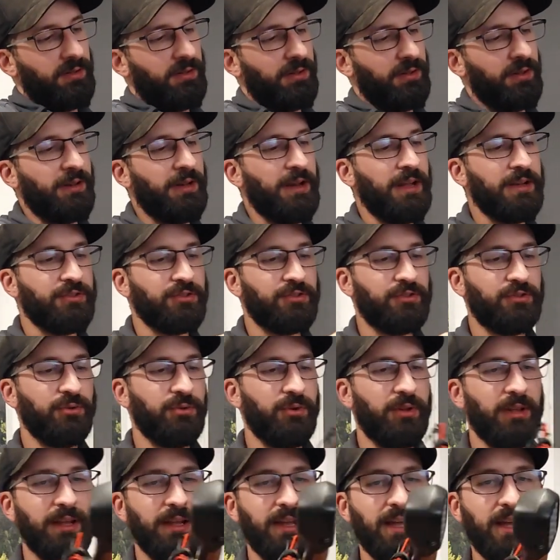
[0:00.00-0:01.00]
The next
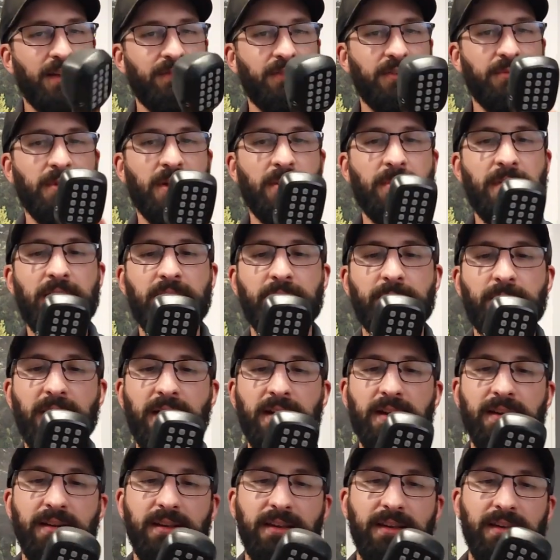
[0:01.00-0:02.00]
tool I have in my
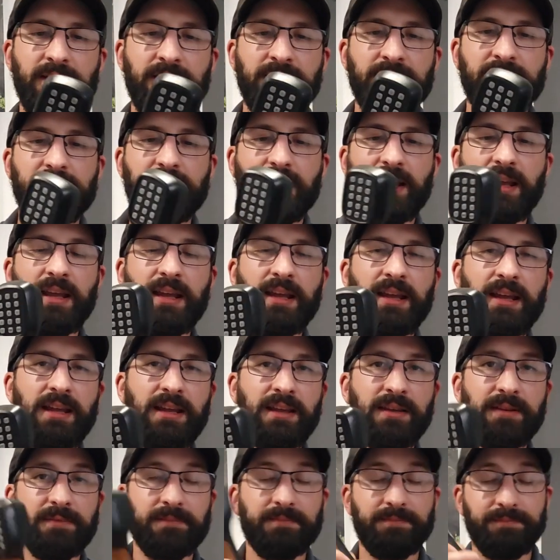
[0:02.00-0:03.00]
backpack is
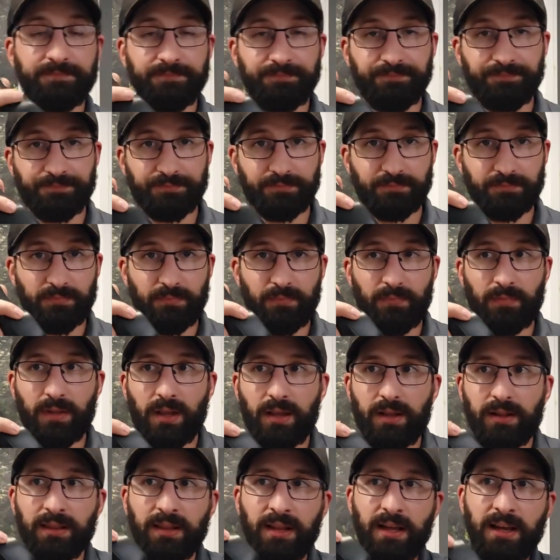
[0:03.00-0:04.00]
a
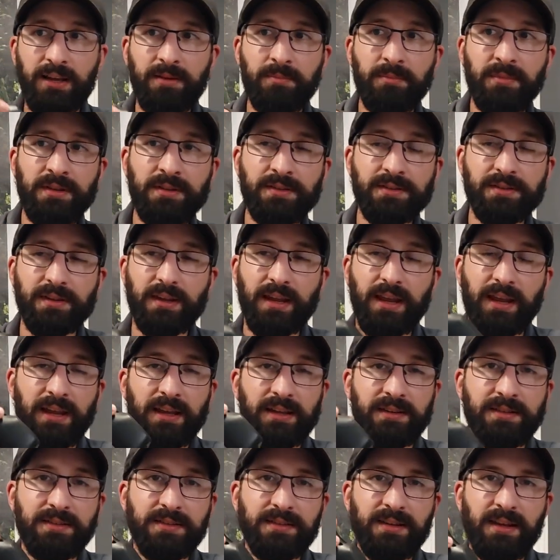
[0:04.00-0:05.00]
lineman's
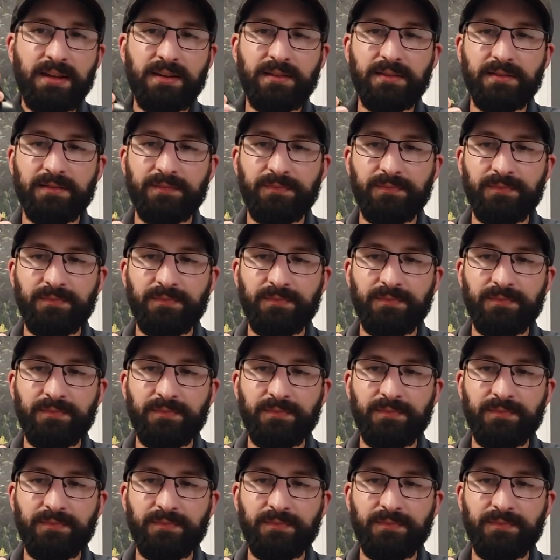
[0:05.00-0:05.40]
handset.